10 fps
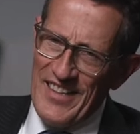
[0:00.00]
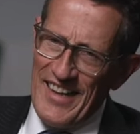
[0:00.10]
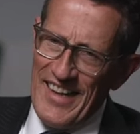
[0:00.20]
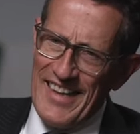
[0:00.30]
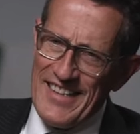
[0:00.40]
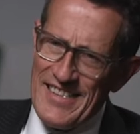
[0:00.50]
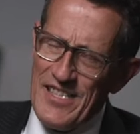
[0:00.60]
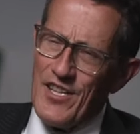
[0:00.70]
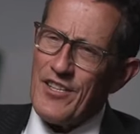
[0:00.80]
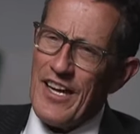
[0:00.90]
And
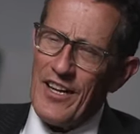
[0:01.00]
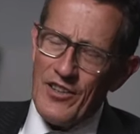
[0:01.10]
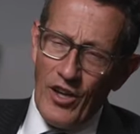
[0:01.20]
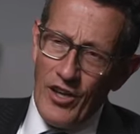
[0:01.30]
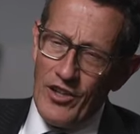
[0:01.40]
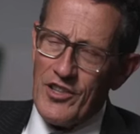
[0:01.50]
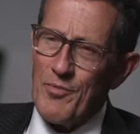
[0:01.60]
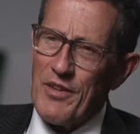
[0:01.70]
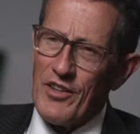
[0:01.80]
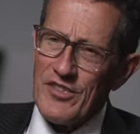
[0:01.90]

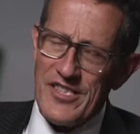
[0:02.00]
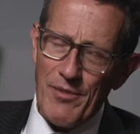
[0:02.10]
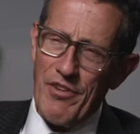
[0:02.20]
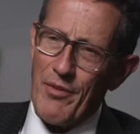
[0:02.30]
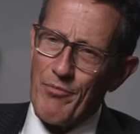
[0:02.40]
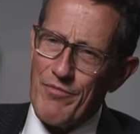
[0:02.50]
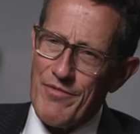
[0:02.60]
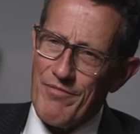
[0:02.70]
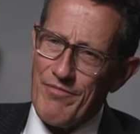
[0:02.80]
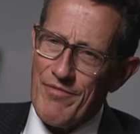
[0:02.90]
arguably on some of them,
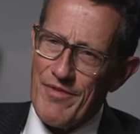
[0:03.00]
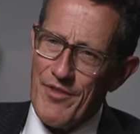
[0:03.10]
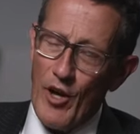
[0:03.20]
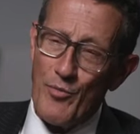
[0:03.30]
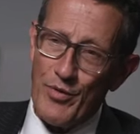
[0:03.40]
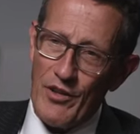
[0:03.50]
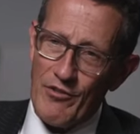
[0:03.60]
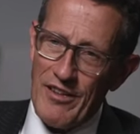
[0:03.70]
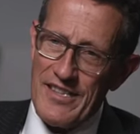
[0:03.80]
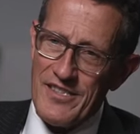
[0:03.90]
no
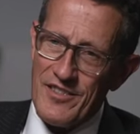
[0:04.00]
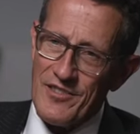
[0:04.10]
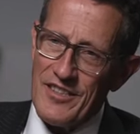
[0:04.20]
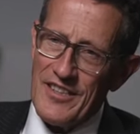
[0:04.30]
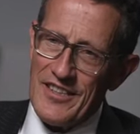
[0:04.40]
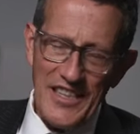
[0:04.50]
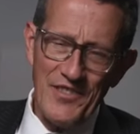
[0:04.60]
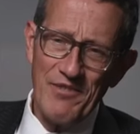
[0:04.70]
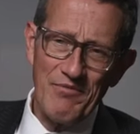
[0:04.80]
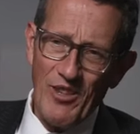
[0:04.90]
progress,
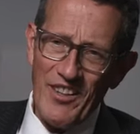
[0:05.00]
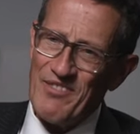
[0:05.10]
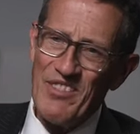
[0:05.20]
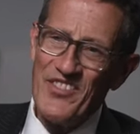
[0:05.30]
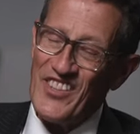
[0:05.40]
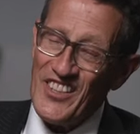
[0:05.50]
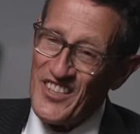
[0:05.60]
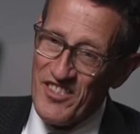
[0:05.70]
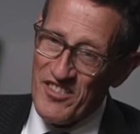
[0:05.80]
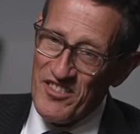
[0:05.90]
even gone in
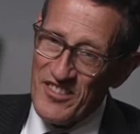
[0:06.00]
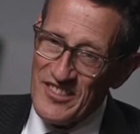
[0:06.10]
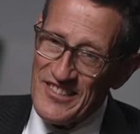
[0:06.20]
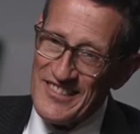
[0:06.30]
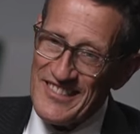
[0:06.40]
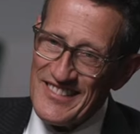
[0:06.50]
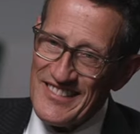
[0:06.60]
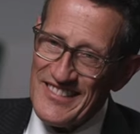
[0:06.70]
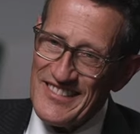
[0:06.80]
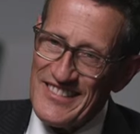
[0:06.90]
reverse. I
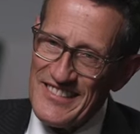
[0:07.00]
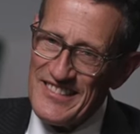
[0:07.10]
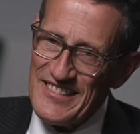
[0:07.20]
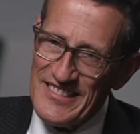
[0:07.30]
think there's an element